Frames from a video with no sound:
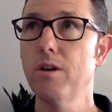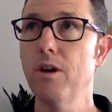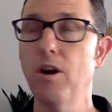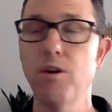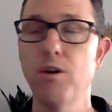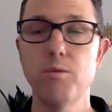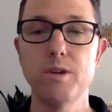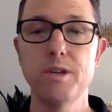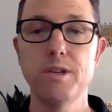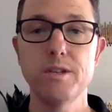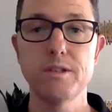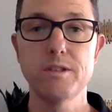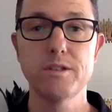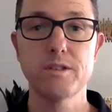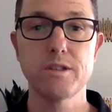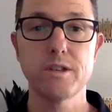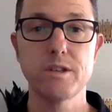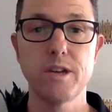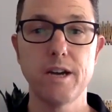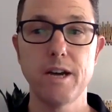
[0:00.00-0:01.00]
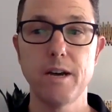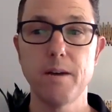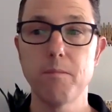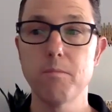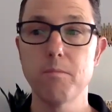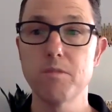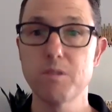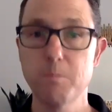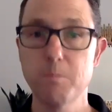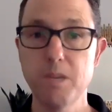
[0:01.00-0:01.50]
always
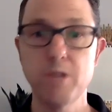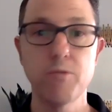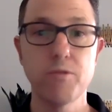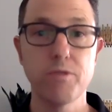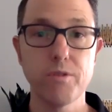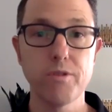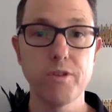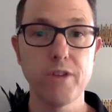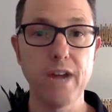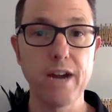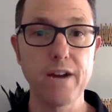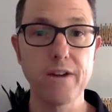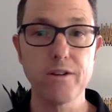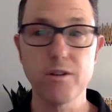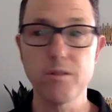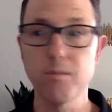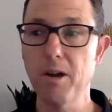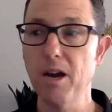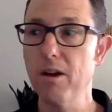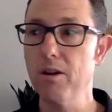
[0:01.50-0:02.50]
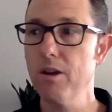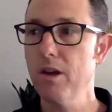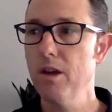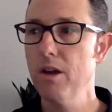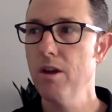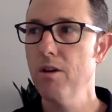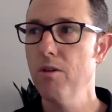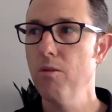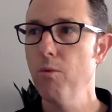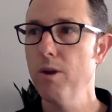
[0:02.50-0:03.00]
speak with your doctor about
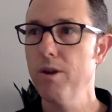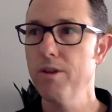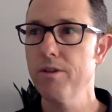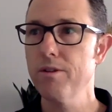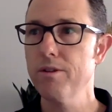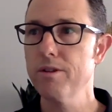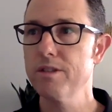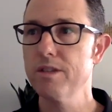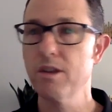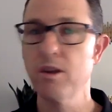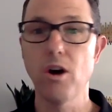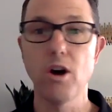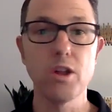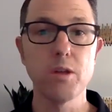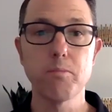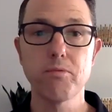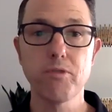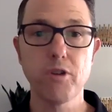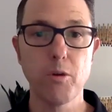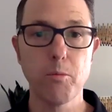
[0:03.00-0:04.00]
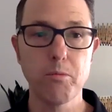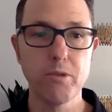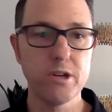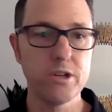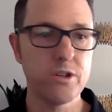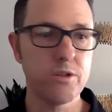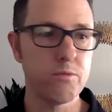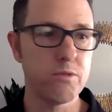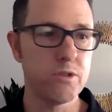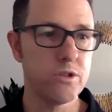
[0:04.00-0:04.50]
whether it's at all appropriate
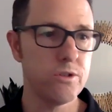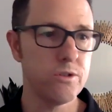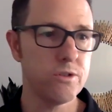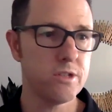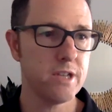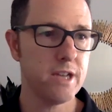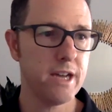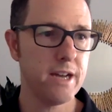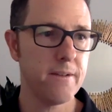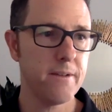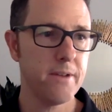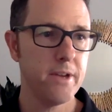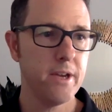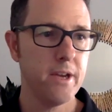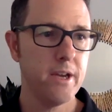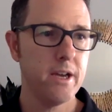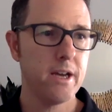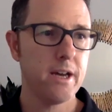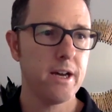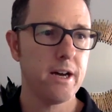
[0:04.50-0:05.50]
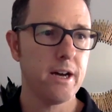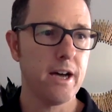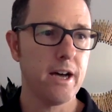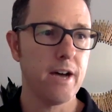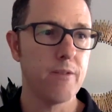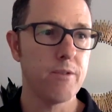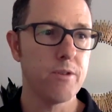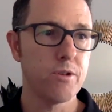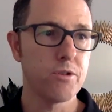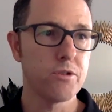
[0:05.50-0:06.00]
to reduce that. I
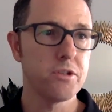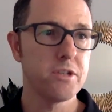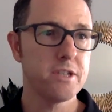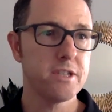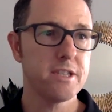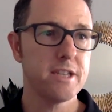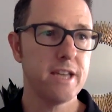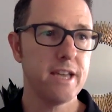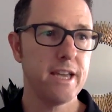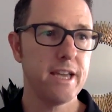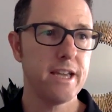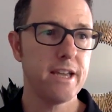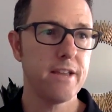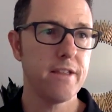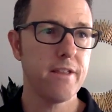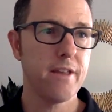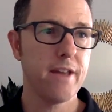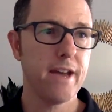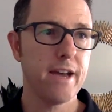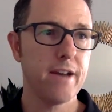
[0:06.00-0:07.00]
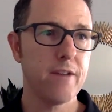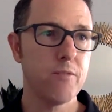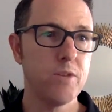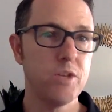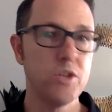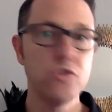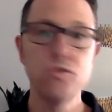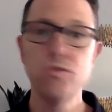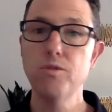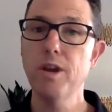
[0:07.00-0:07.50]
would only say that
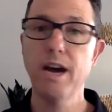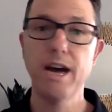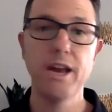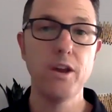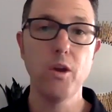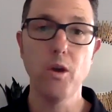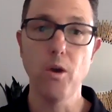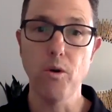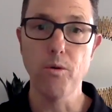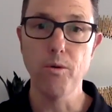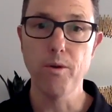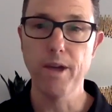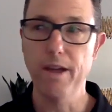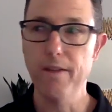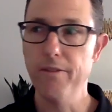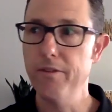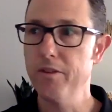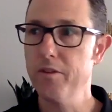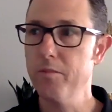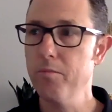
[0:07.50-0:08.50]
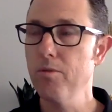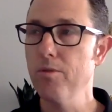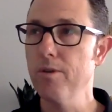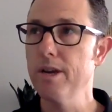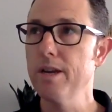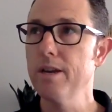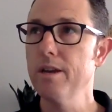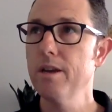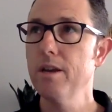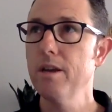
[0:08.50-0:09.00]
we do not know at this
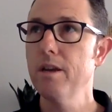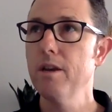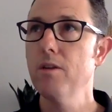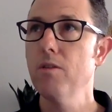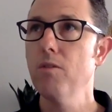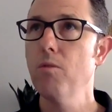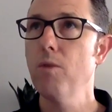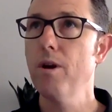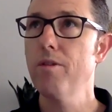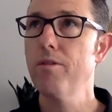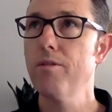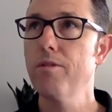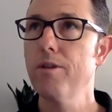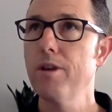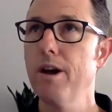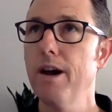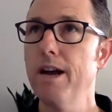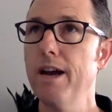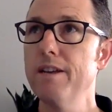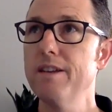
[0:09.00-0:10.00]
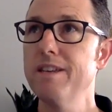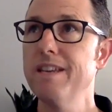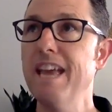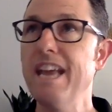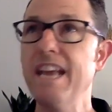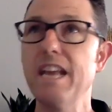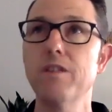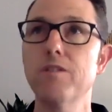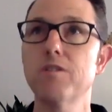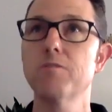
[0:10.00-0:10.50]
point whether or not
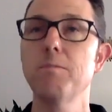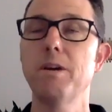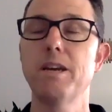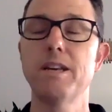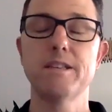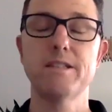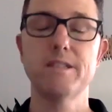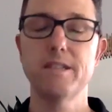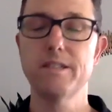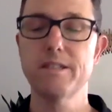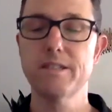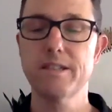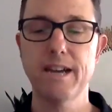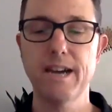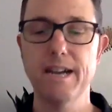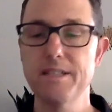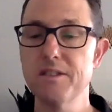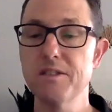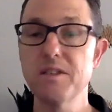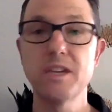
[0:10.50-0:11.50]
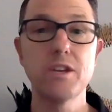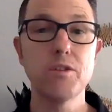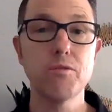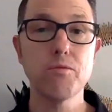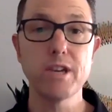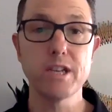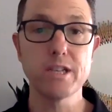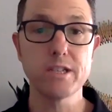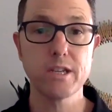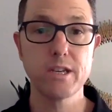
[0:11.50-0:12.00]
taking those medicines causes any
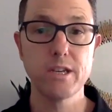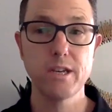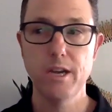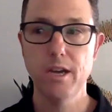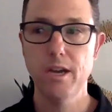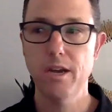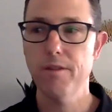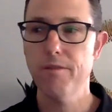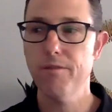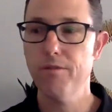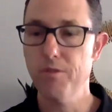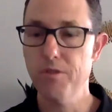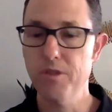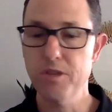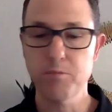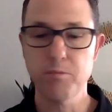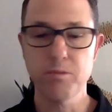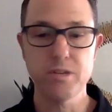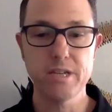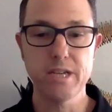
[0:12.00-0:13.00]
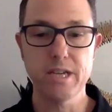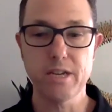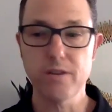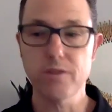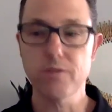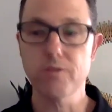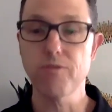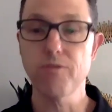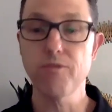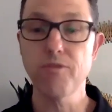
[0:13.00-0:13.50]
risk for this
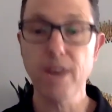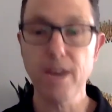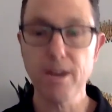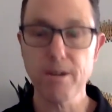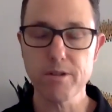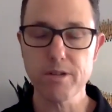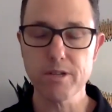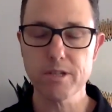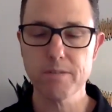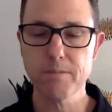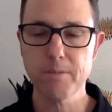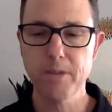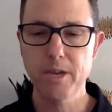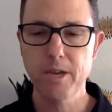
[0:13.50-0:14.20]
particular virus.